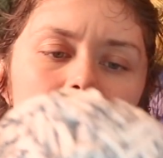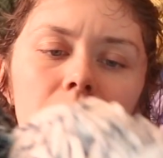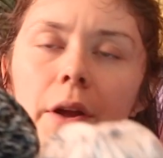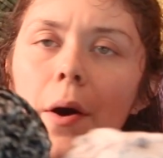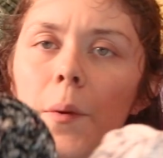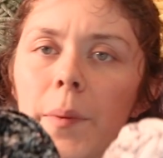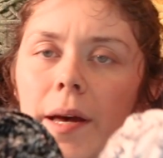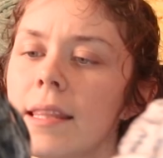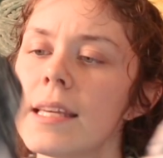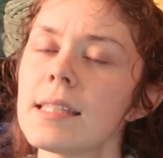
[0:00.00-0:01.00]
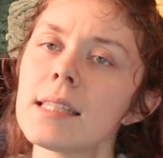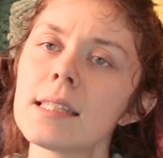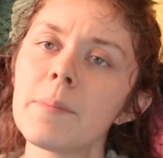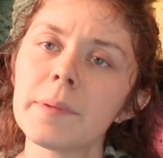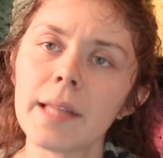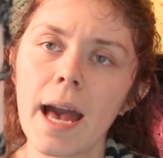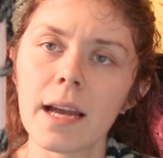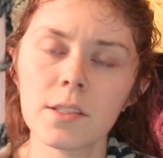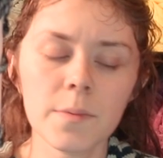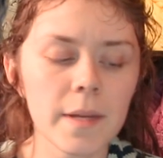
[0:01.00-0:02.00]
I don't know, but this is the
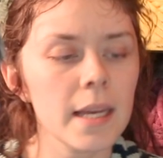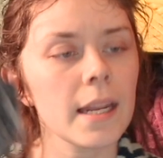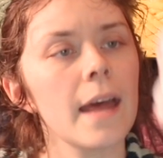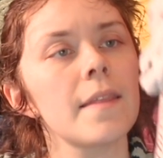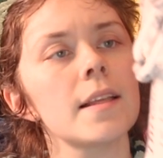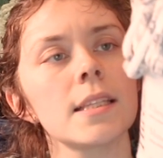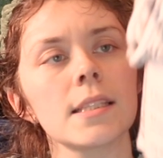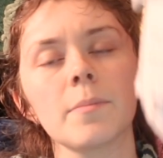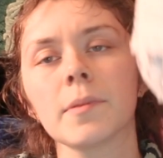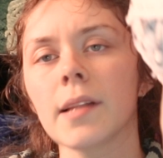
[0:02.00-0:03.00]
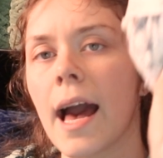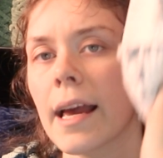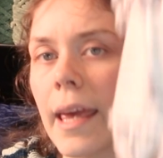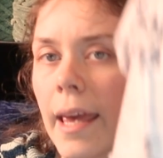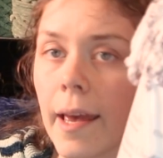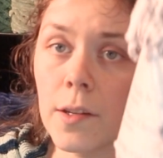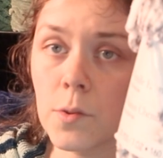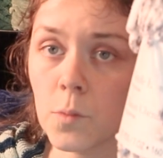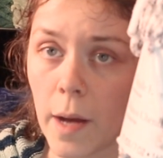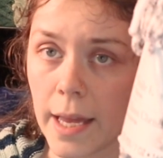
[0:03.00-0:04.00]
black tweed and this is the black
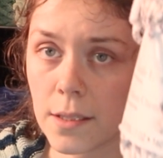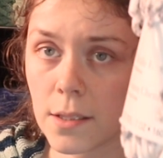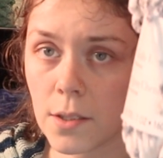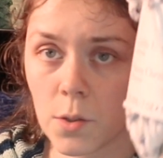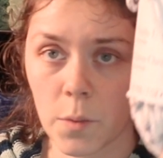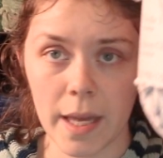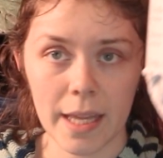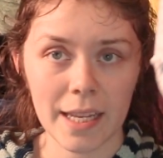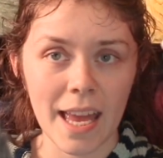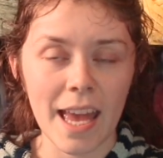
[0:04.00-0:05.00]
and white tweed.